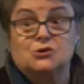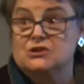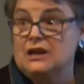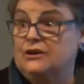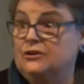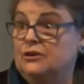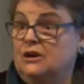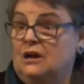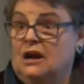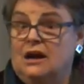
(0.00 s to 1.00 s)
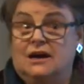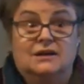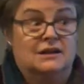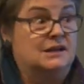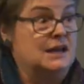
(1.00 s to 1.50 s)
years later,
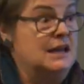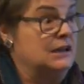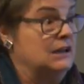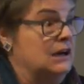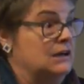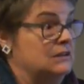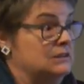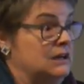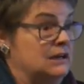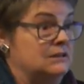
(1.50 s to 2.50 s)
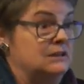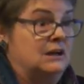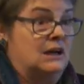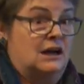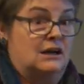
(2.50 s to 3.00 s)
uh, a king, uh, uh
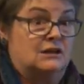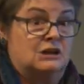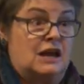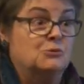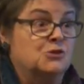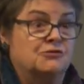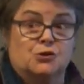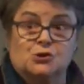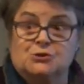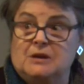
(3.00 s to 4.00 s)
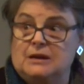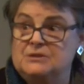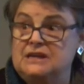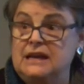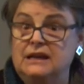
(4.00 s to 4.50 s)
uh, Edward I
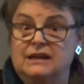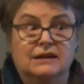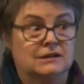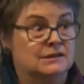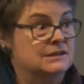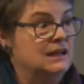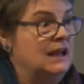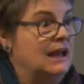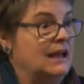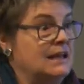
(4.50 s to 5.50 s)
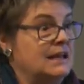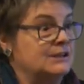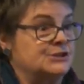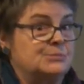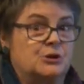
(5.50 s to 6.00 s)
becomes king in England, and he
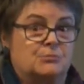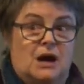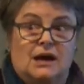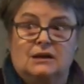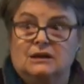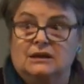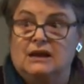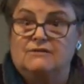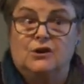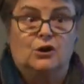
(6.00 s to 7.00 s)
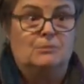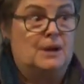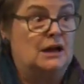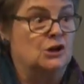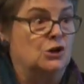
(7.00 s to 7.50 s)
is, to put it mildly, a very
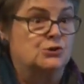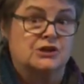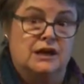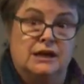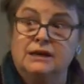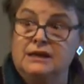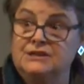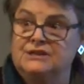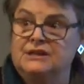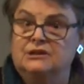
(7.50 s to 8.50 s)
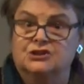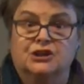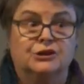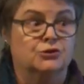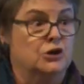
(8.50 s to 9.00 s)
bellicose king. He's the English
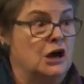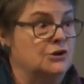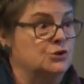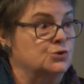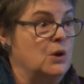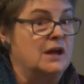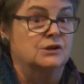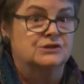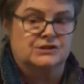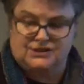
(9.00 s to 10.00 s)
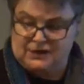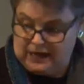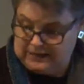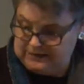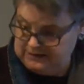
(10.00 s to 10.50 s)
king who conquers Wales and
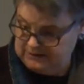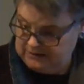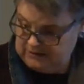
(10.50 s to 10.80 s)
Scotland.